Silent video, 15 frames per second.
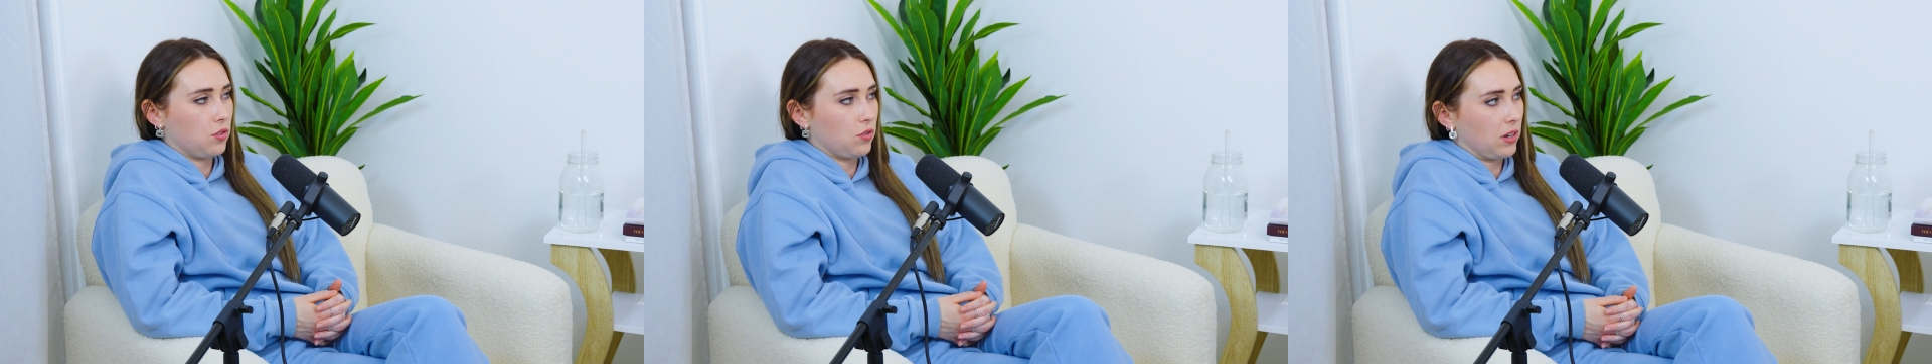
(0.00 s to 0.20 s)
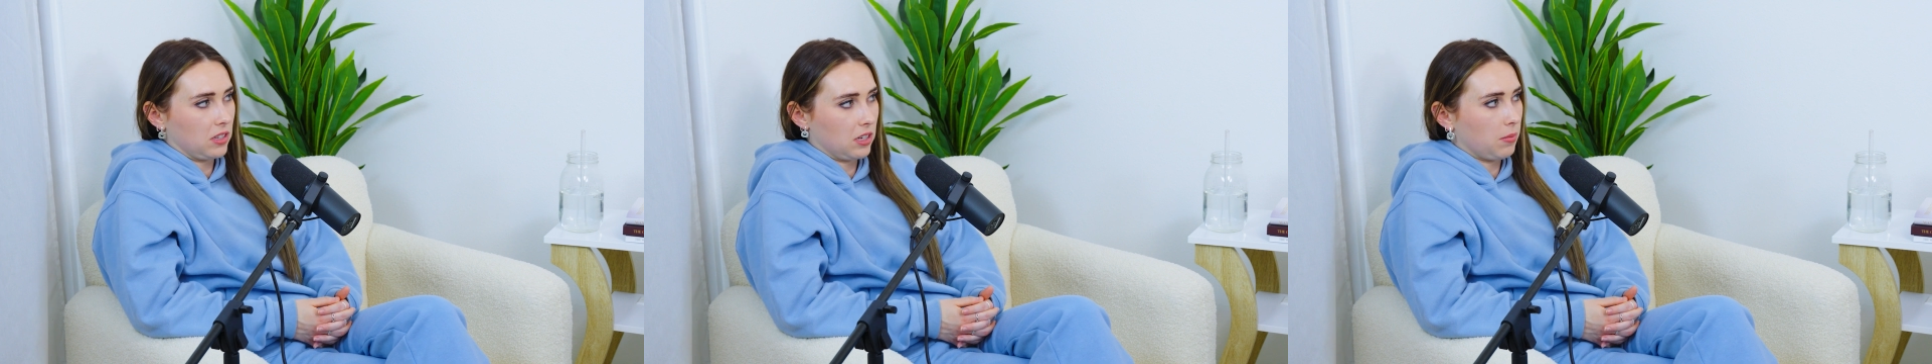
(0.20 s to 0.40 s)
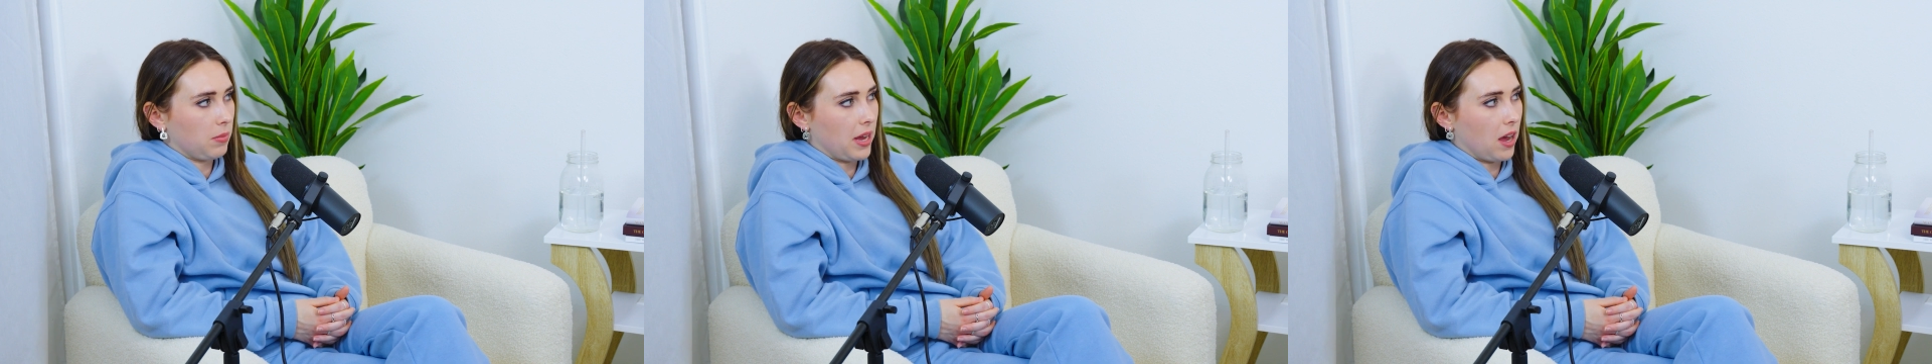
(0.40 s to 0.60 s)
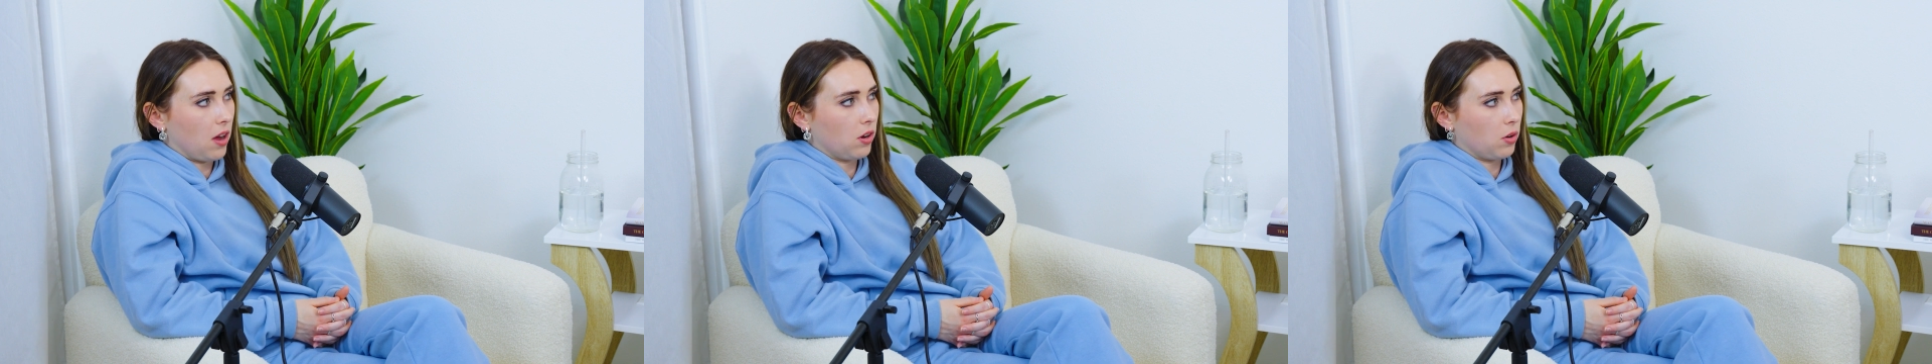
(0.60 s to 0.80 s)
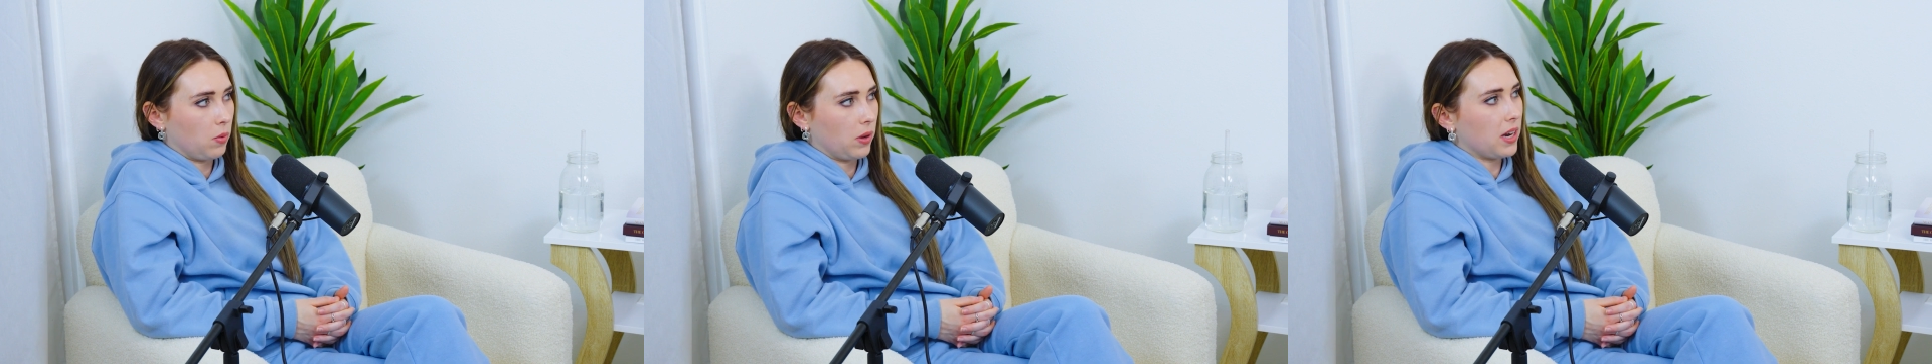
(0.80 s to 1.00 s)
stressing me
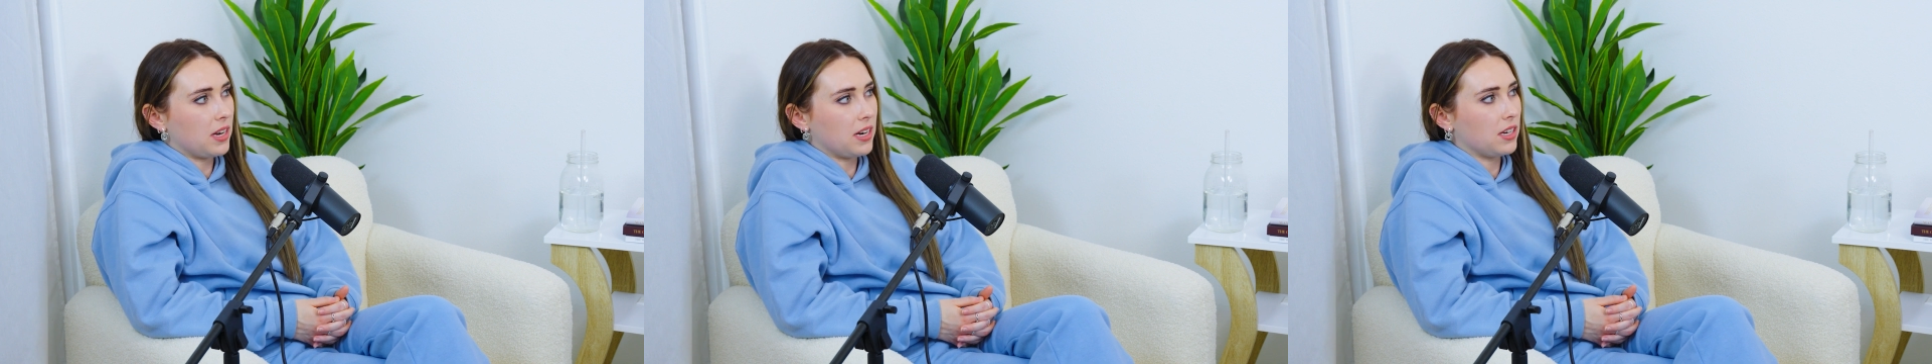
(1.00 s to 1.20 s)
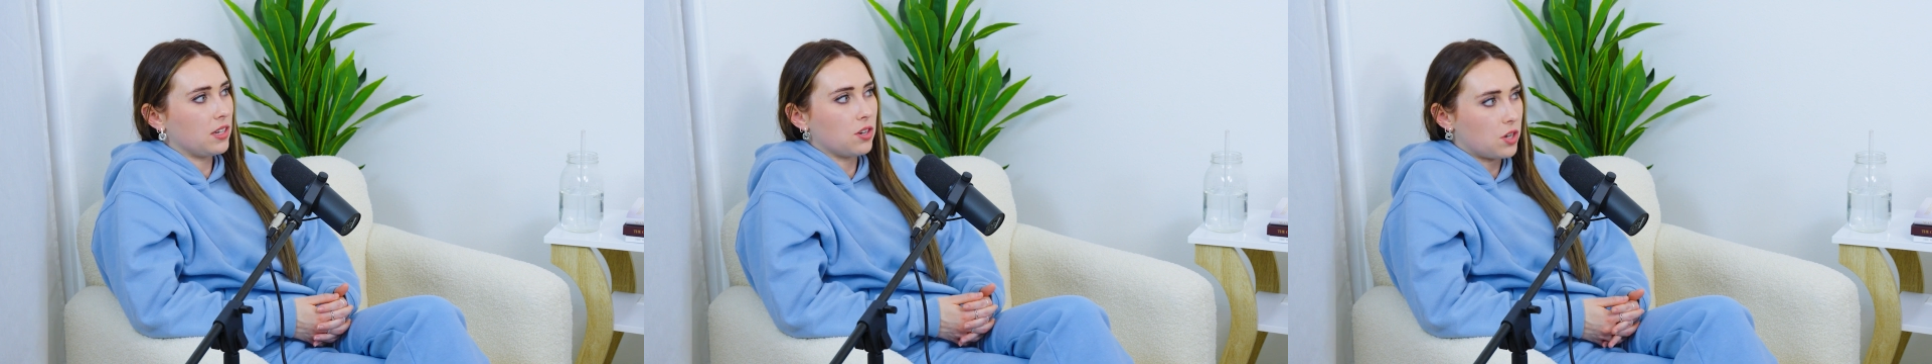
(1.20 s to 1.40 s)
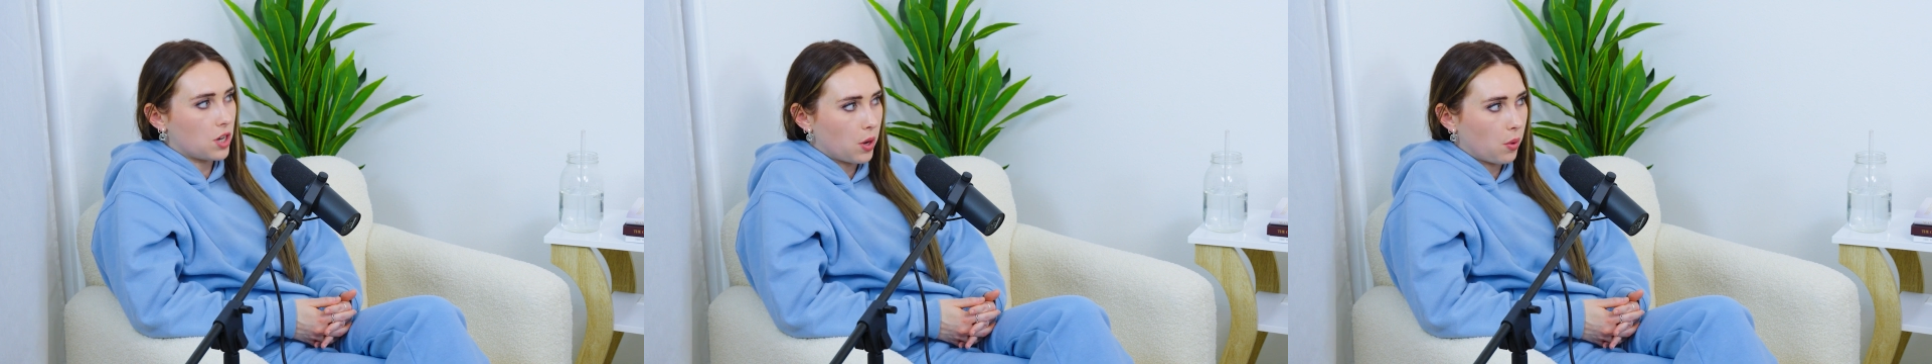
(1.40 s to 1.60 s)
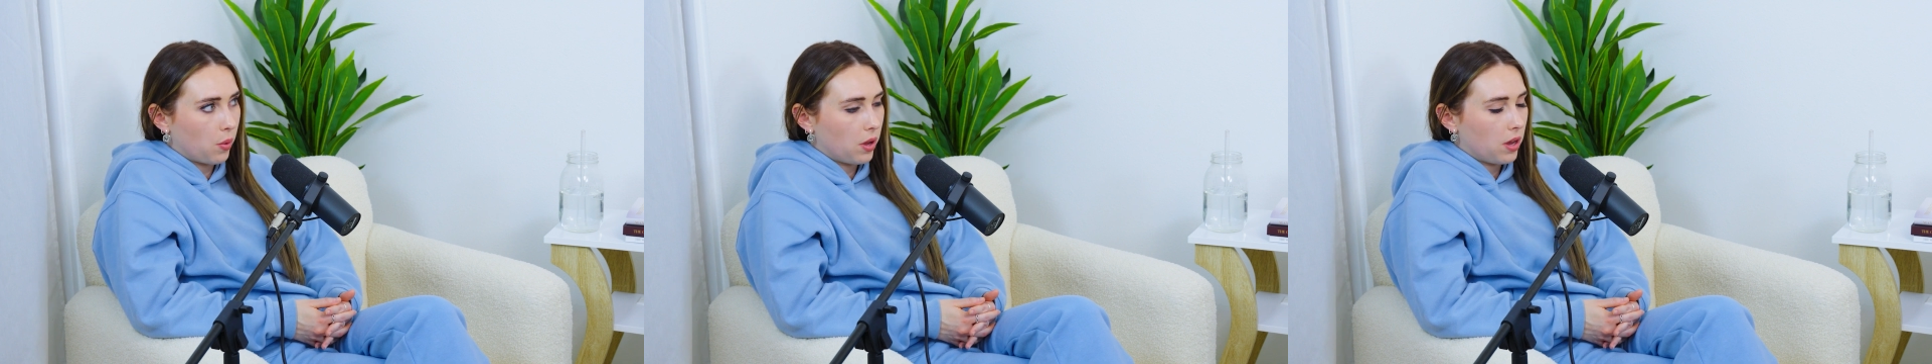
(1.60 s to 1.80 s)
out or what I need to do.